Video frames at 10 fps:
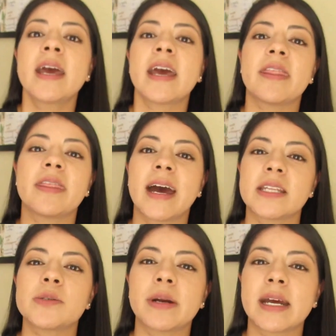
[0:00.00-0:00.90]
And
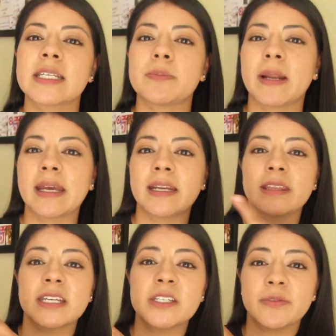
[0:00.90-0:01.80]
that's what I explained
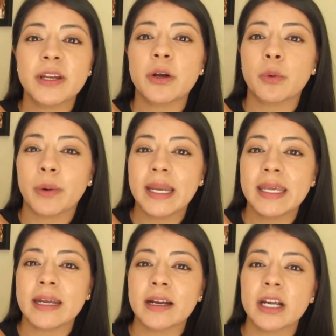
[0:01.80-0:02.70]
in this video right
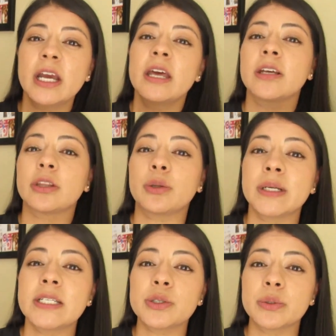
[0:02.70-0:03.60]
here, the
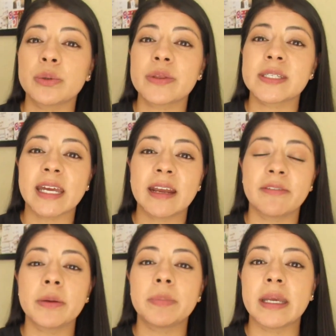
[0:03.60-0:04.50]
three truths that
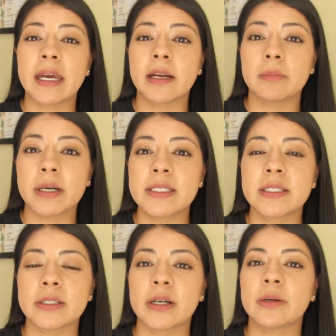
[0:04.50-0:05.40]
every beginner
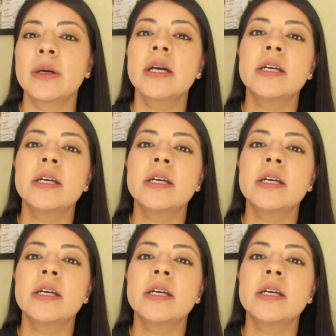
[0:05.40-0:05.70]
must know.